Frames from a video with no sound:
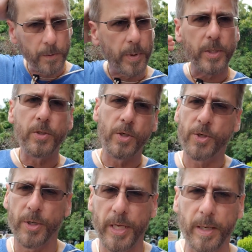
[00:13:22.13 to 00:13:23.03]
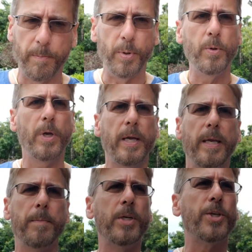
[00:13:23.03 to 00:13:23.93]
but you shouldn't get a Buddha
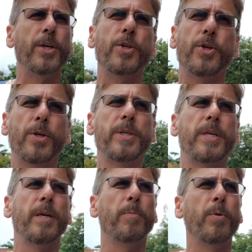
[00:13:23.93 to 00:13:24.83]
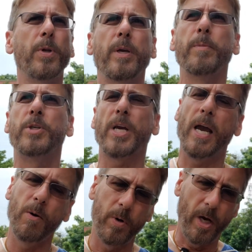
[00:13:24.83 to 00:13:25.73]
image, and you shouldn't take a Buddha image
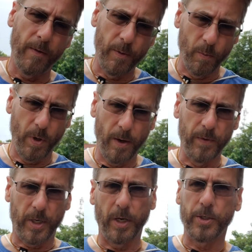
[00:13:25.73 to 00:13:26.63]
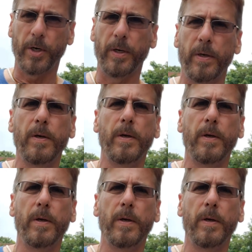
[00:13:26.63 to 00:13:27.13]
out of the country.